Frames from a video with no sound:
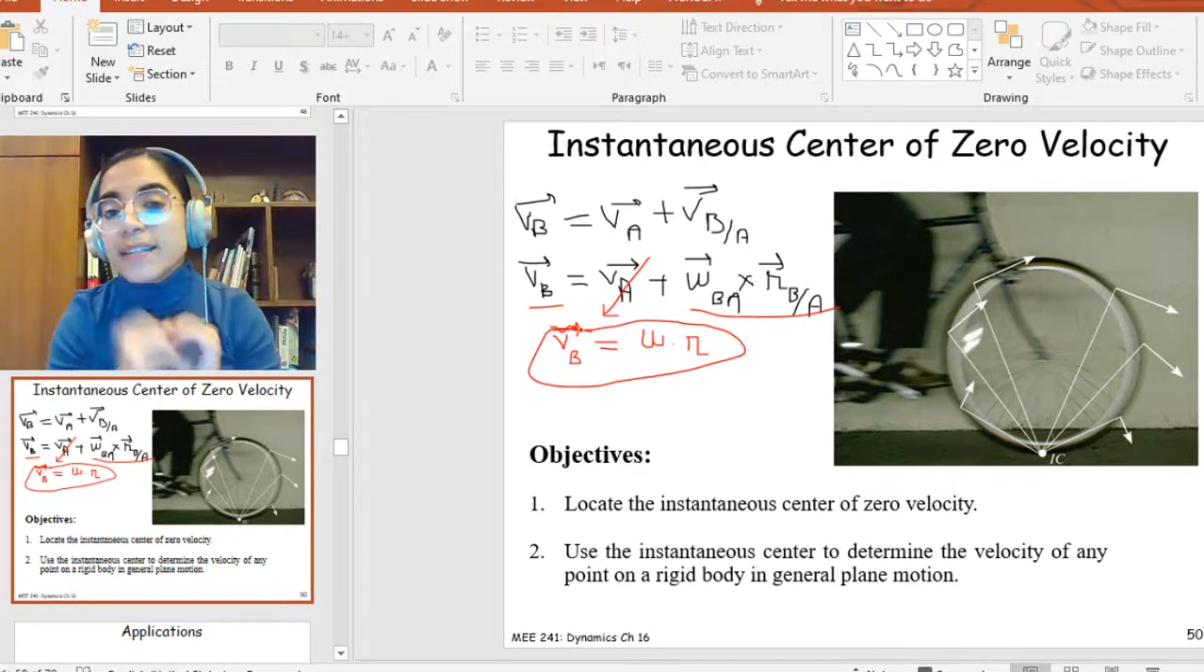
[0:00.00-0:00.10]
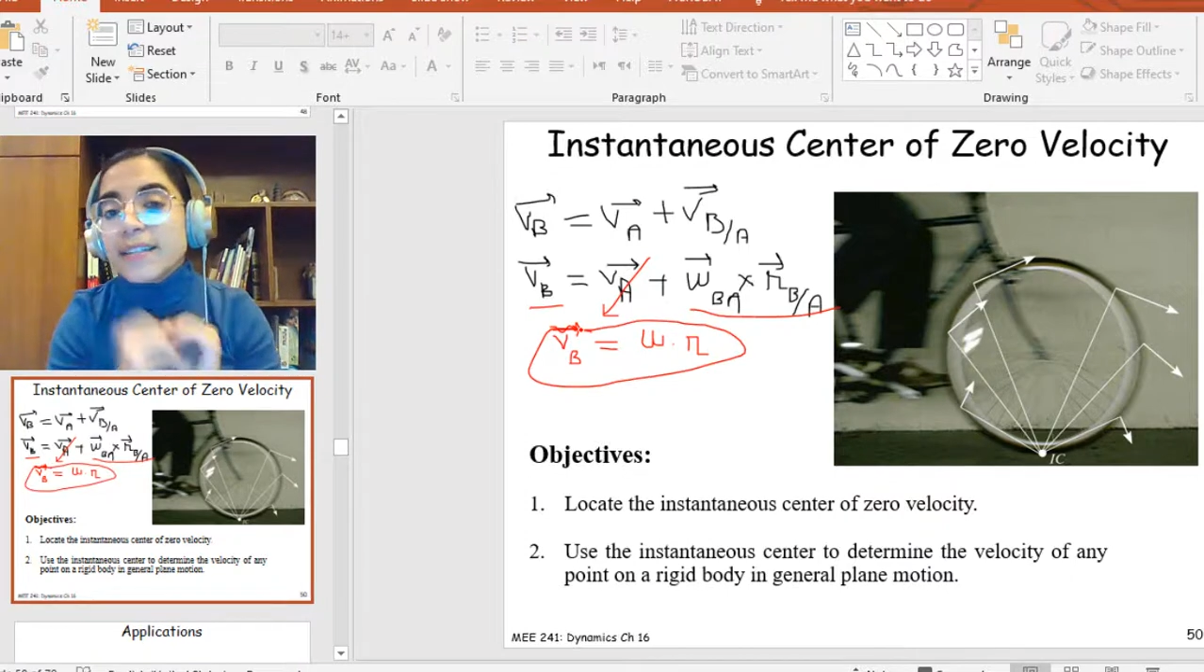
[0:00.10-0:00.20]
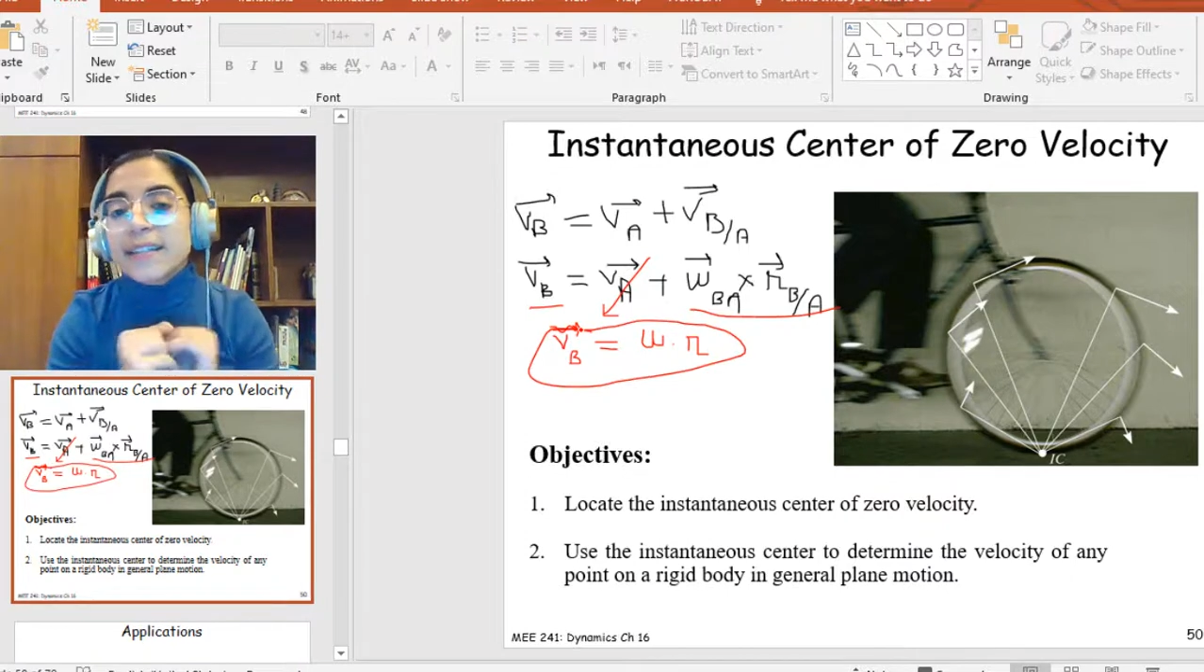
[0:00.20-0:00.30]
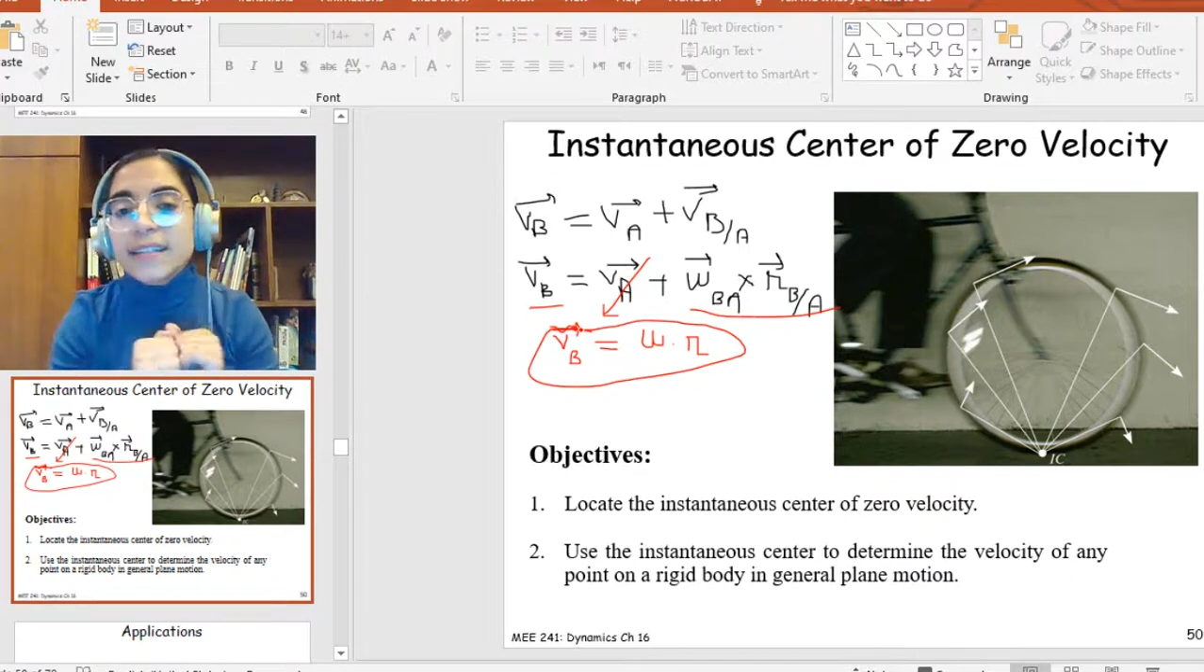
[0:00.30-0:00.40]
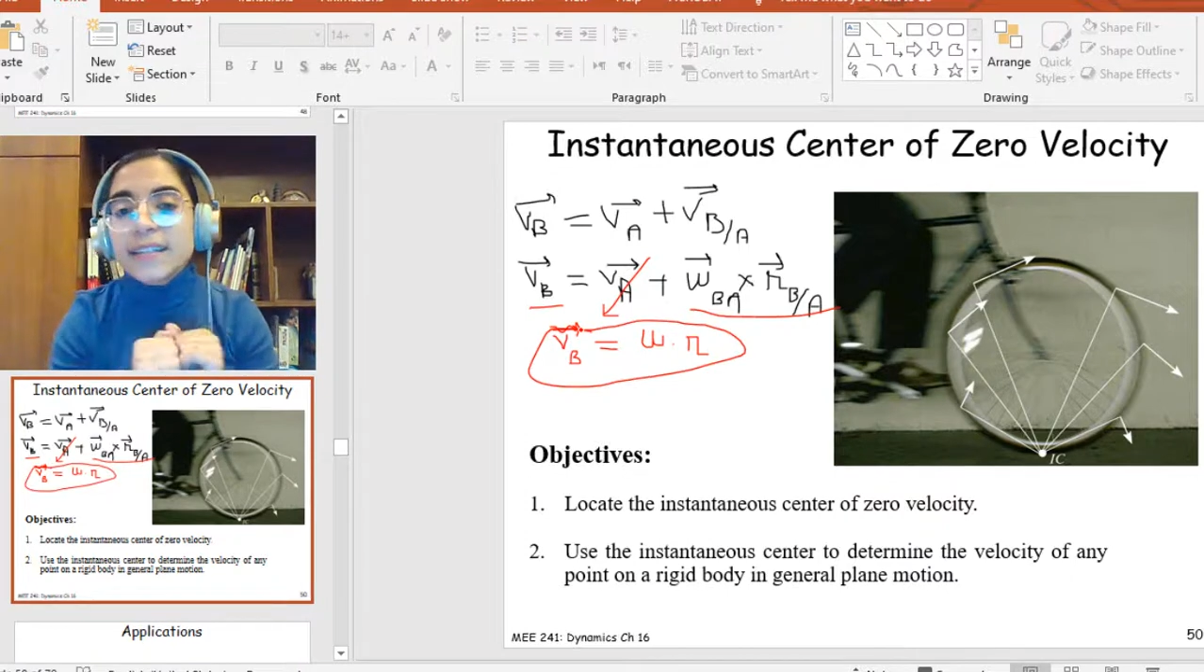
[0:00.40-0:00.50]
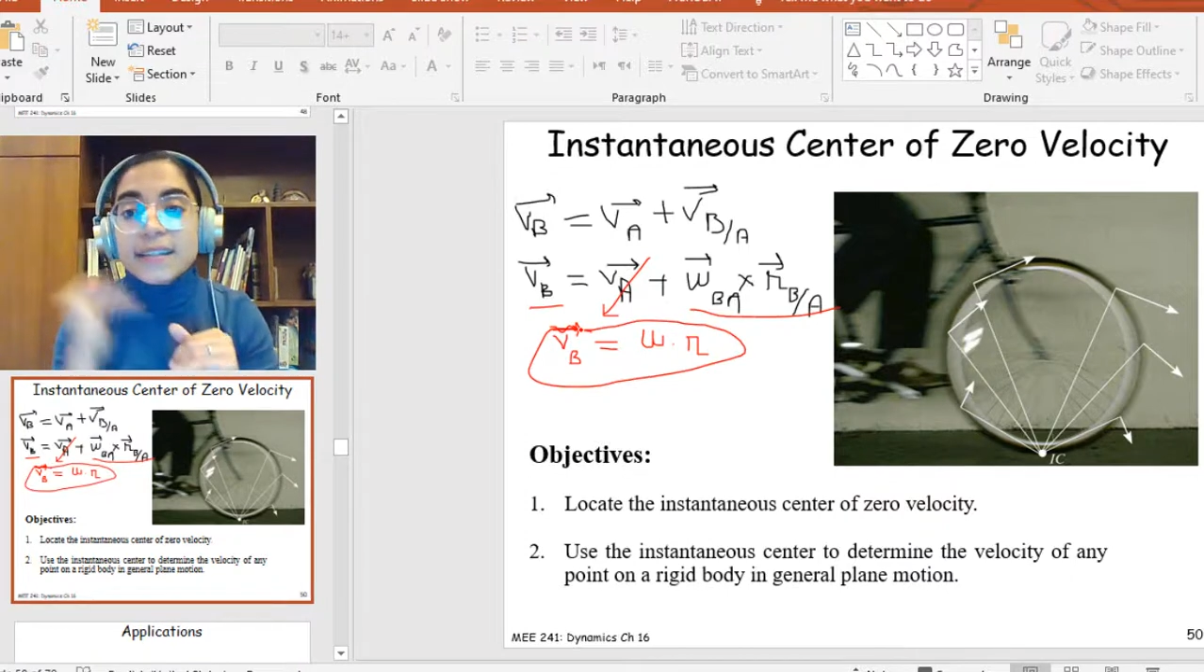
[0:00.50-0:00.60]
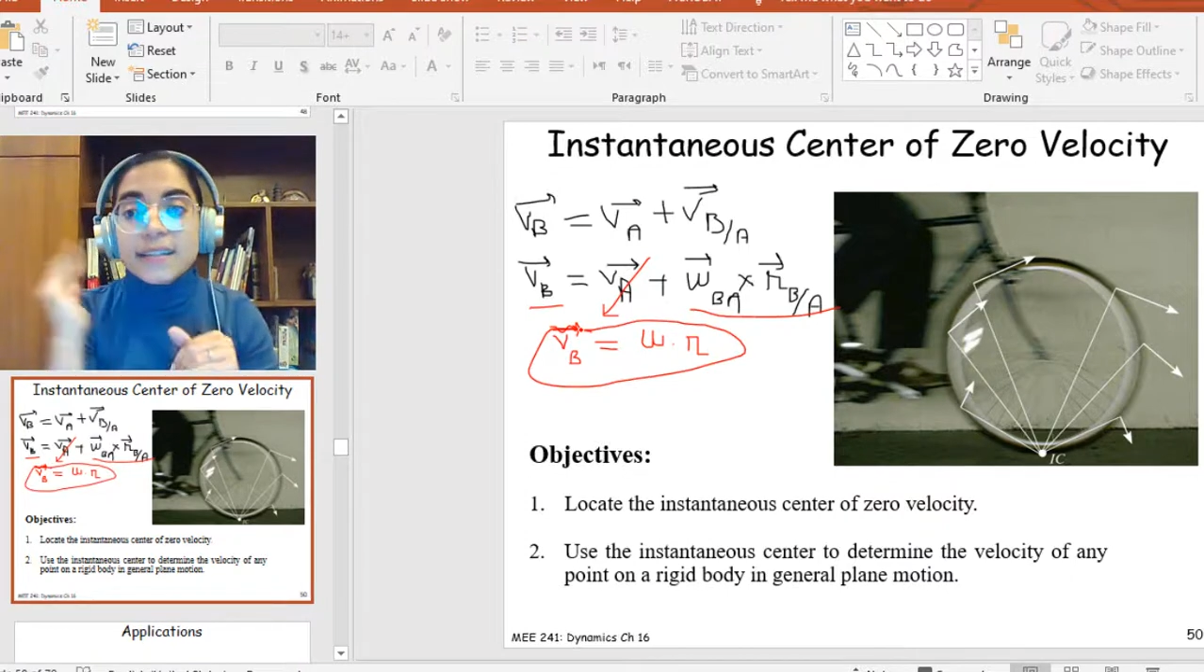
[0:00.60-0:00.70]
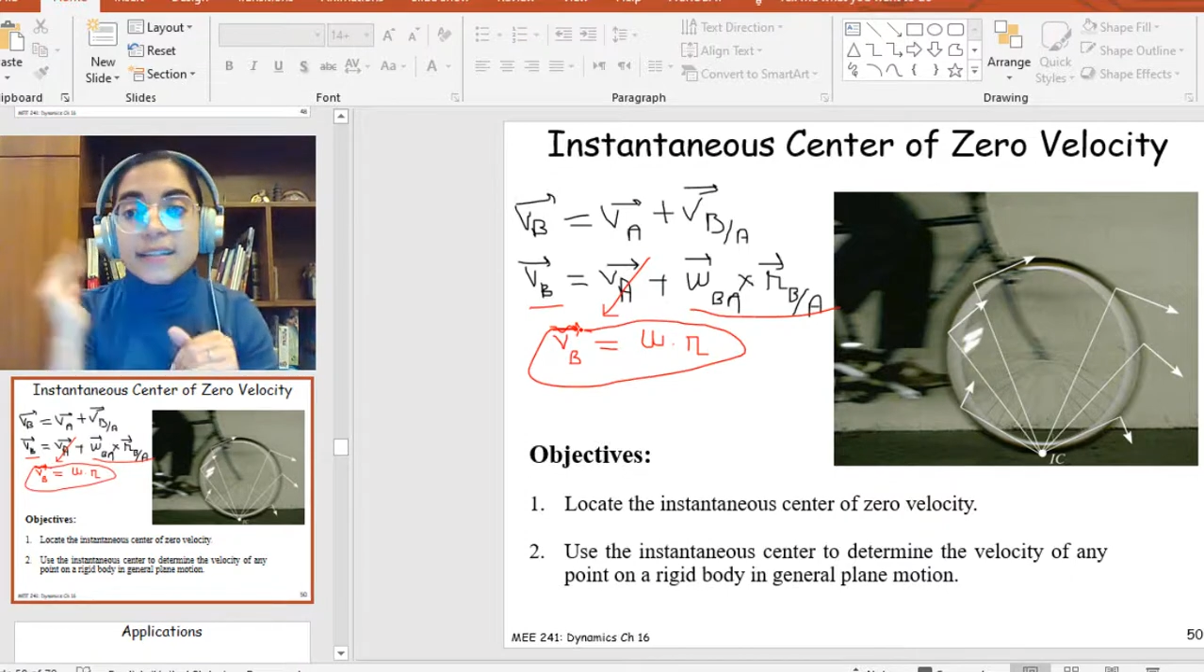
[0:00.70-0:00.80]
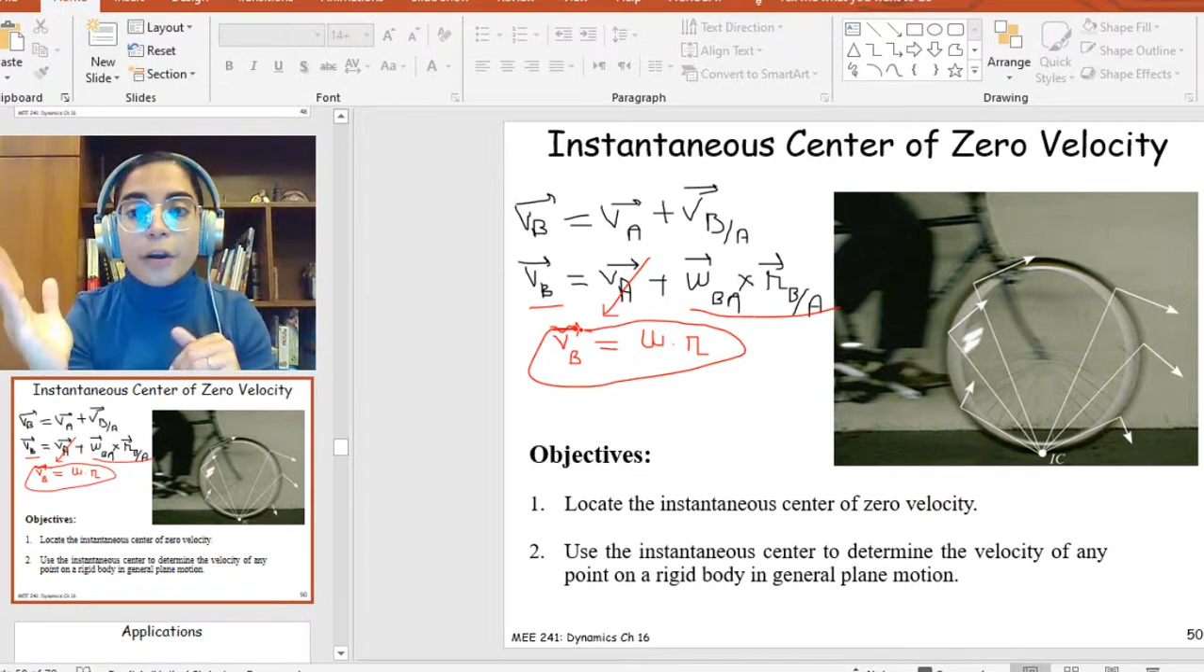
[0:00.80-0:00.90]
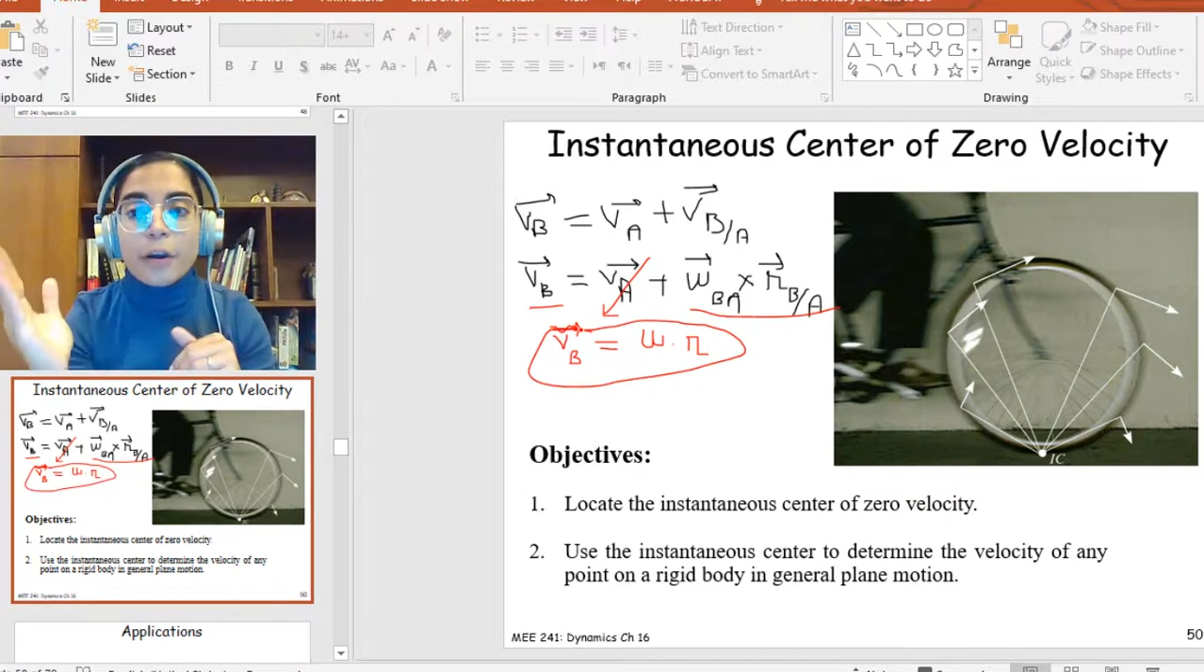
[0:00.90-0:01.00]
is the distance